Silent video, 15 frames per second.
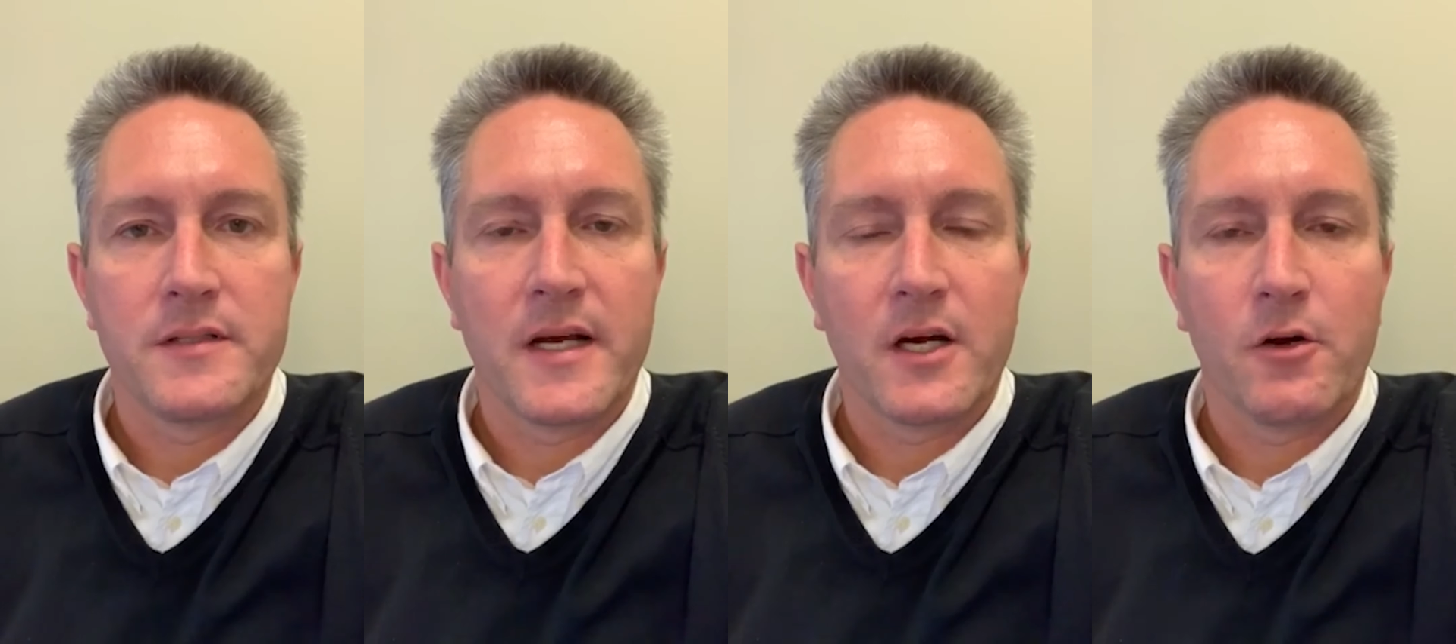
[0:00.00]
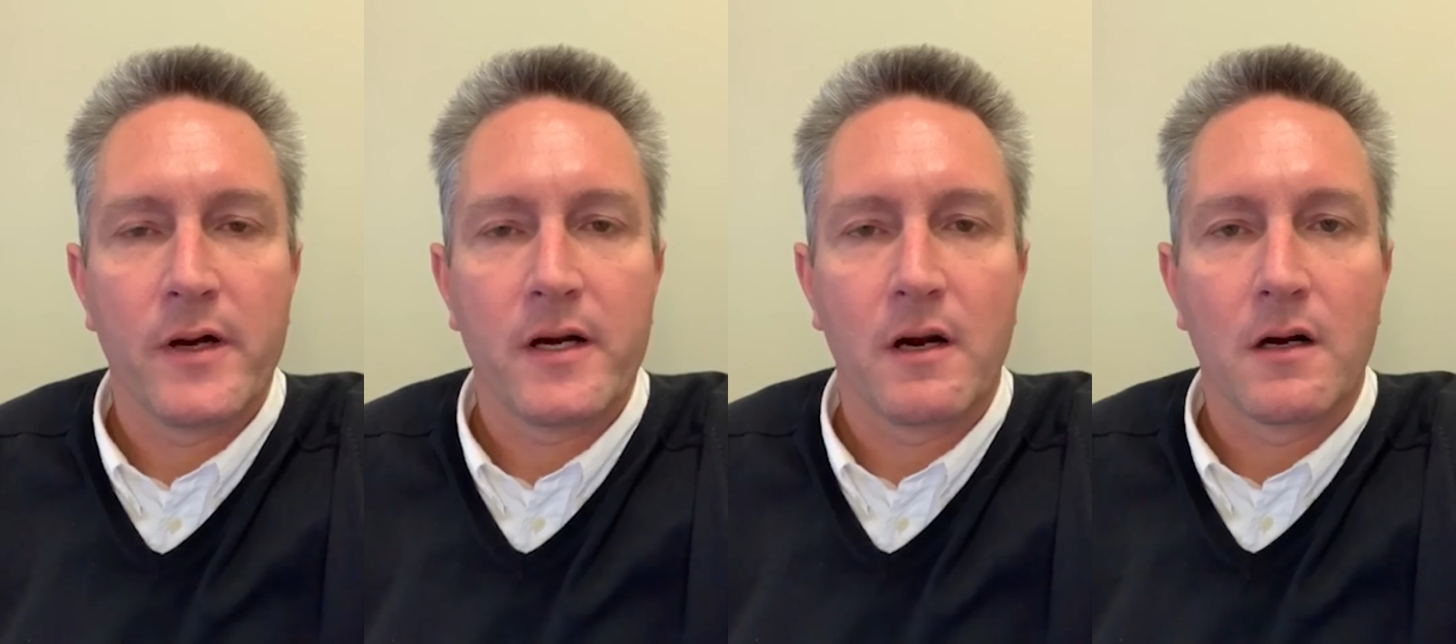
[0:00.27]

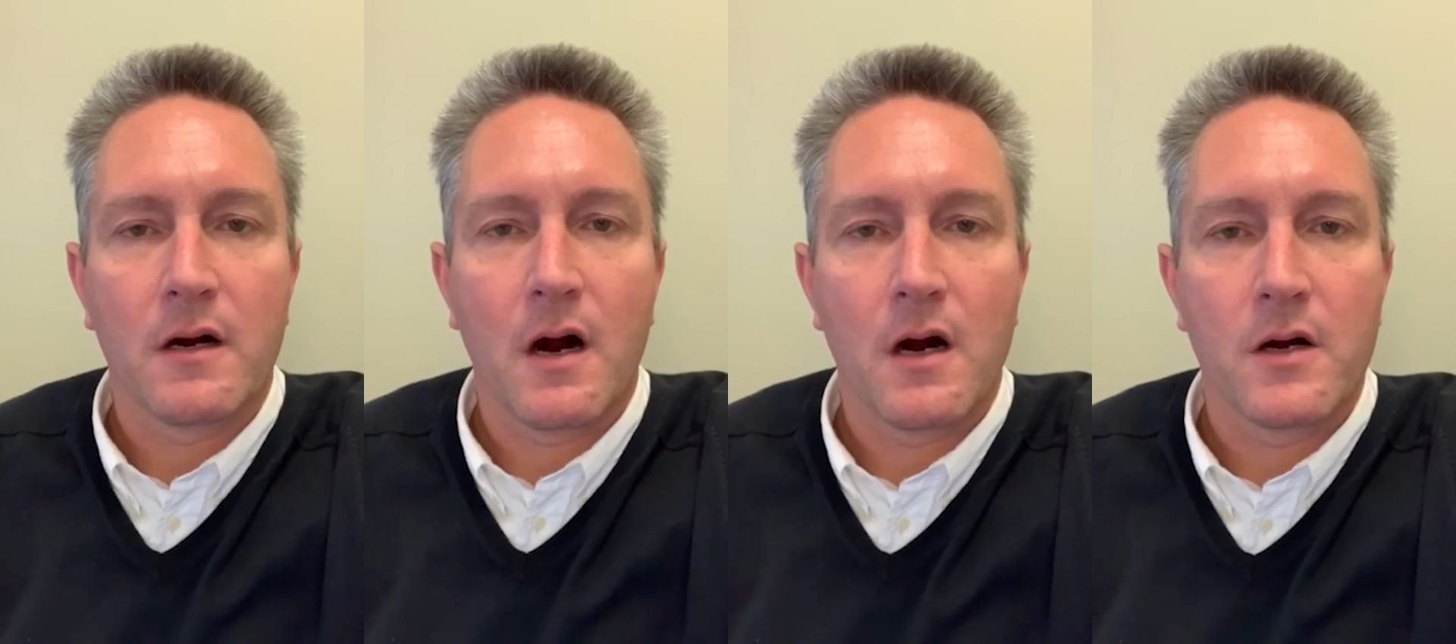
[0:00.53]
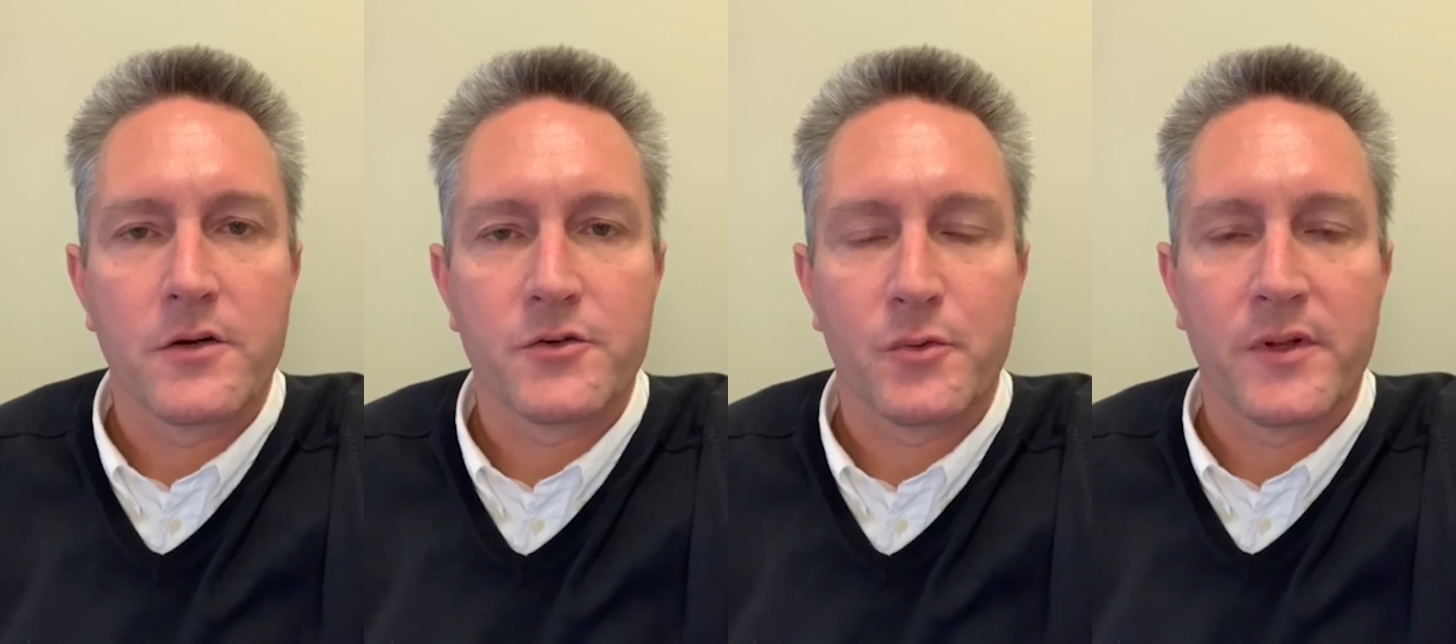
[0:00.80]
decorate our
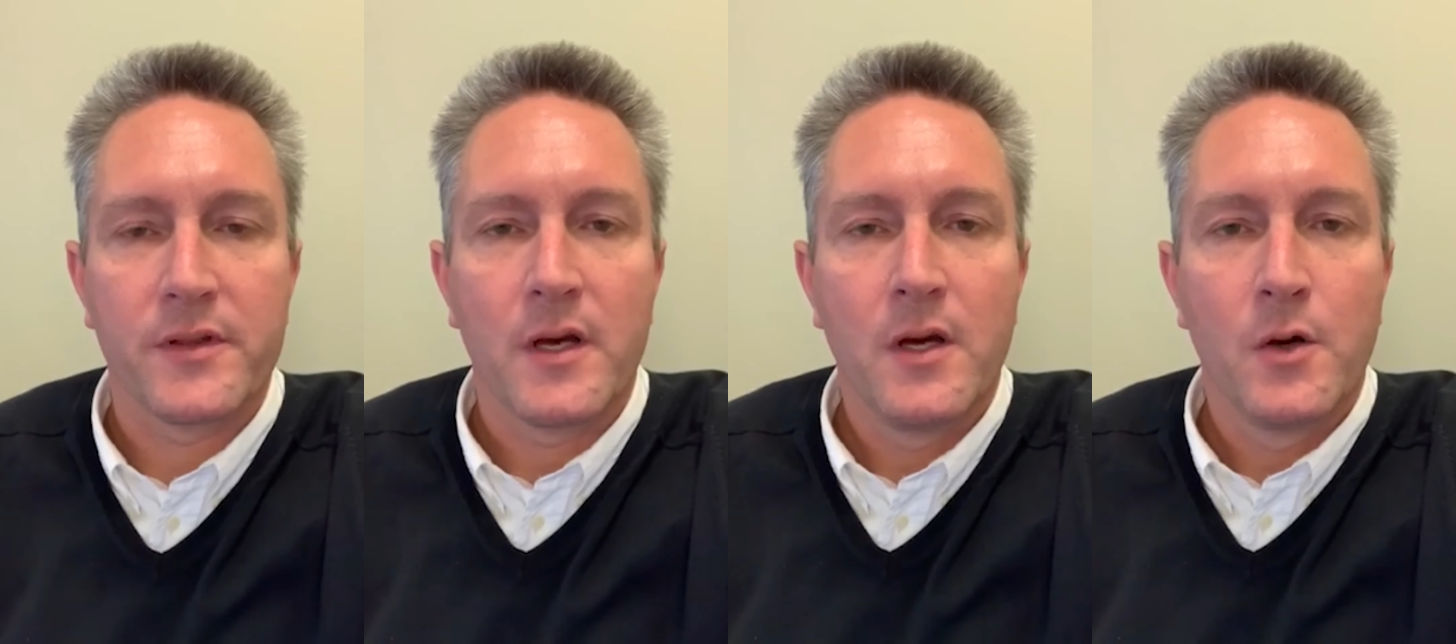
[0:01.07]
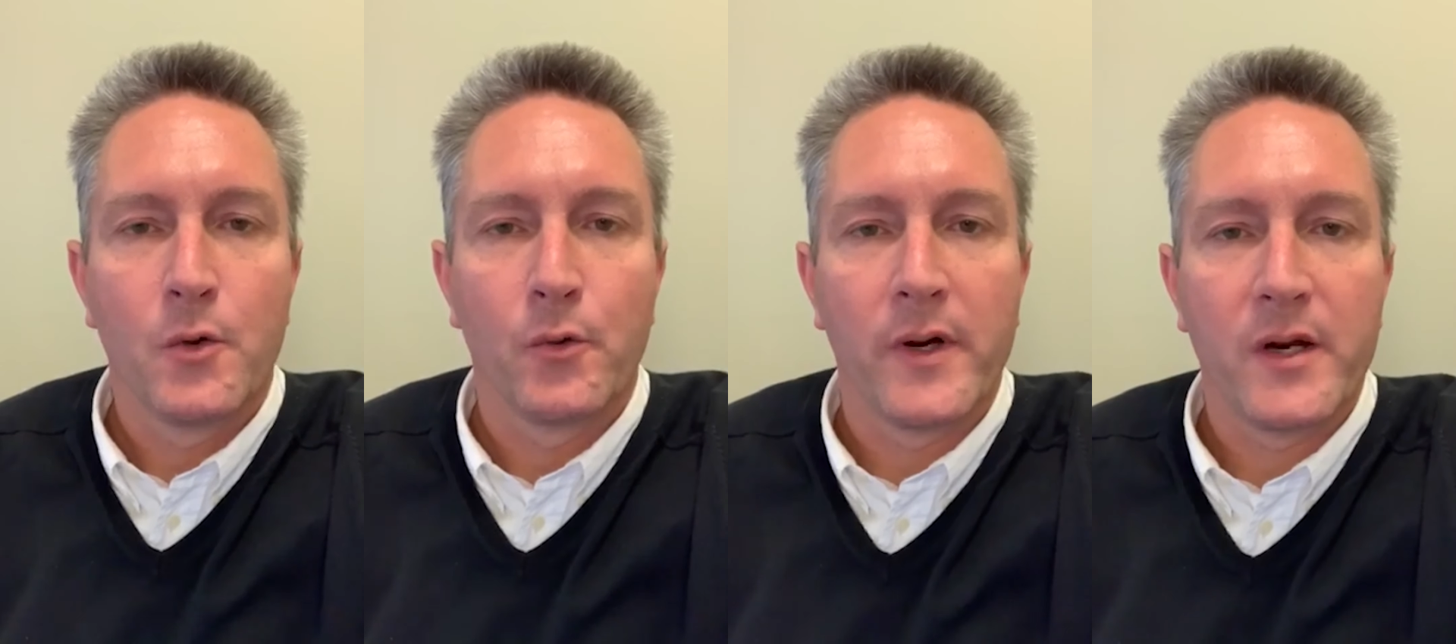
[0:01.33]
cars with
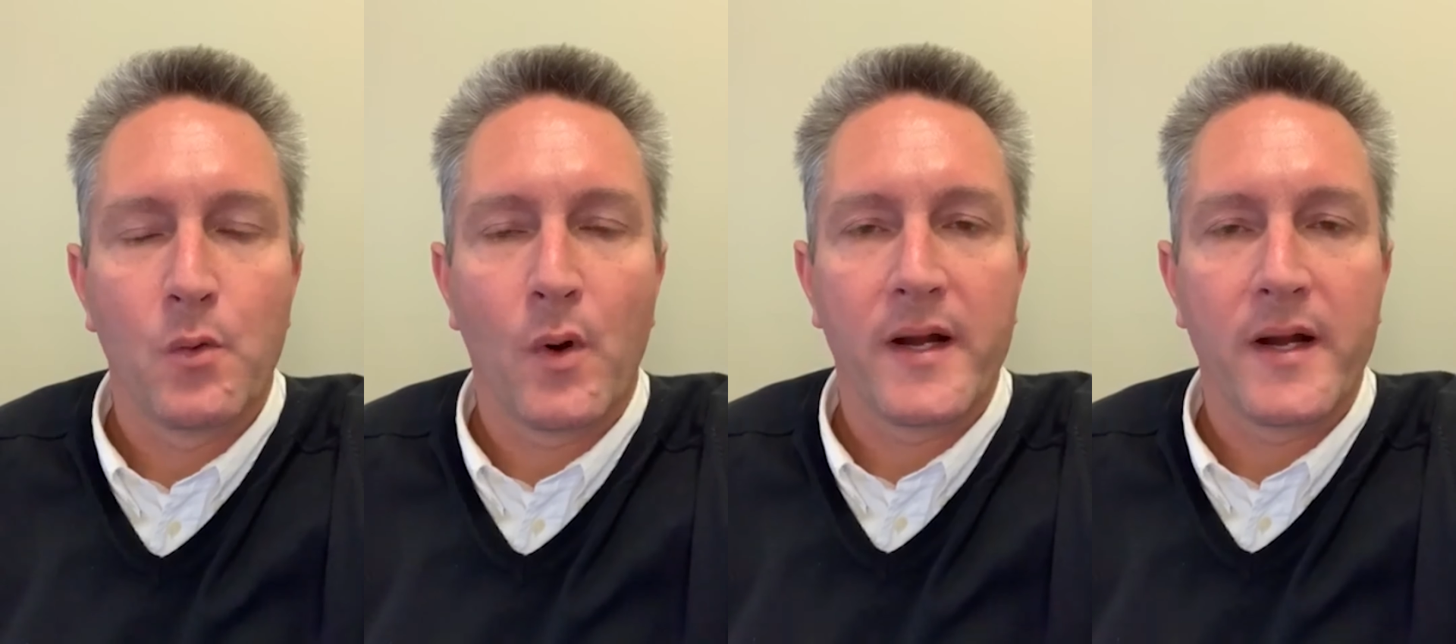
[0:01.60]
red,